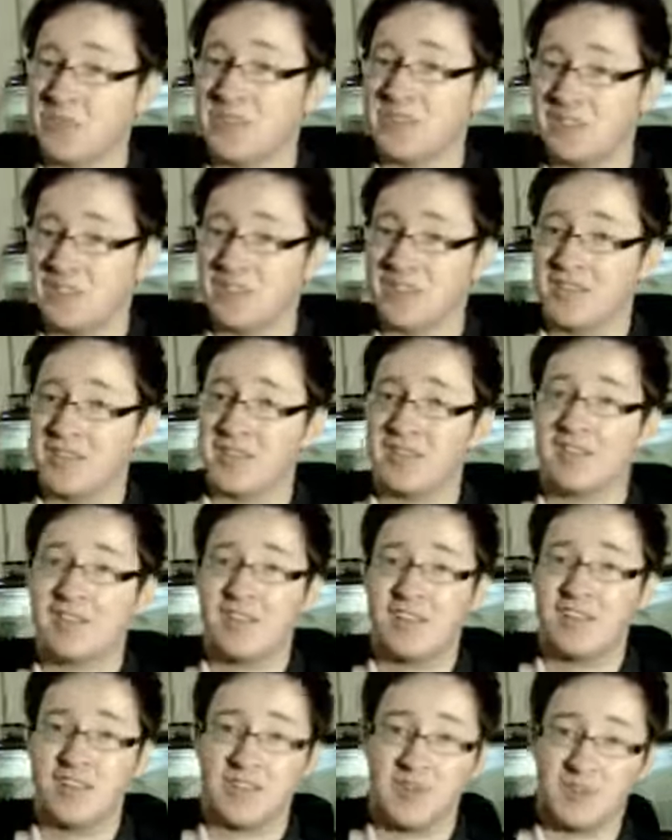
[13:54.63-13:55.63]
which is the,
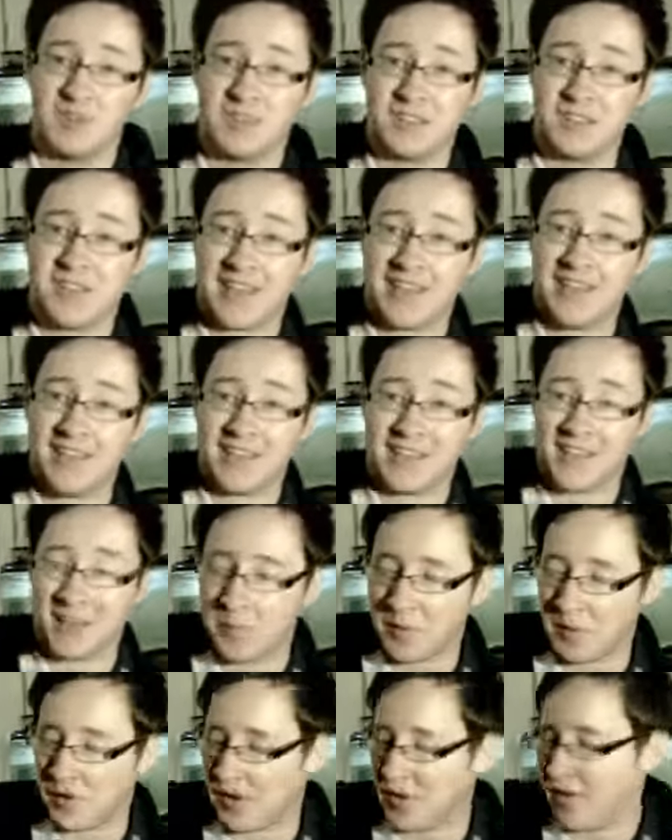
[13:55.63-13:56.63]
the only sad thing
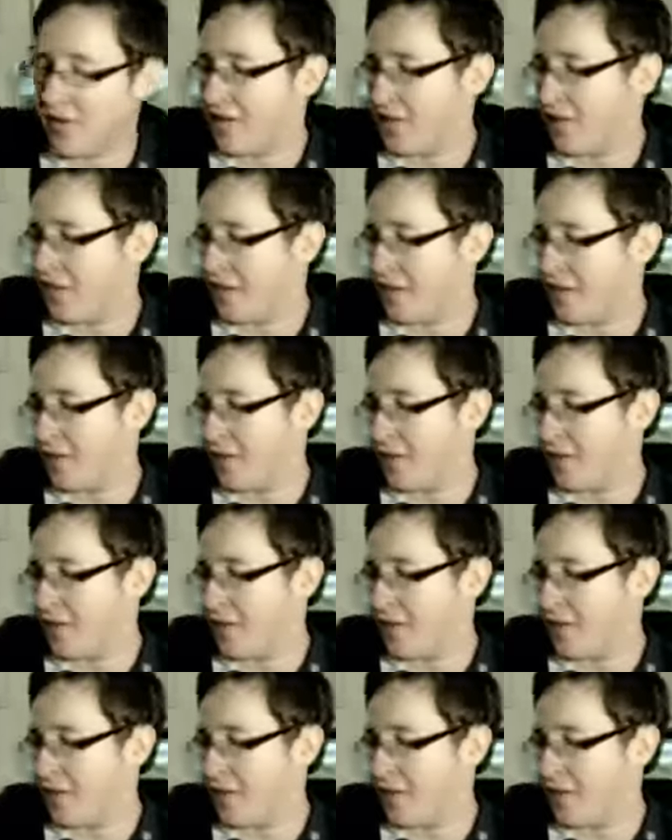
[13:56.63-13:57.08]
about it.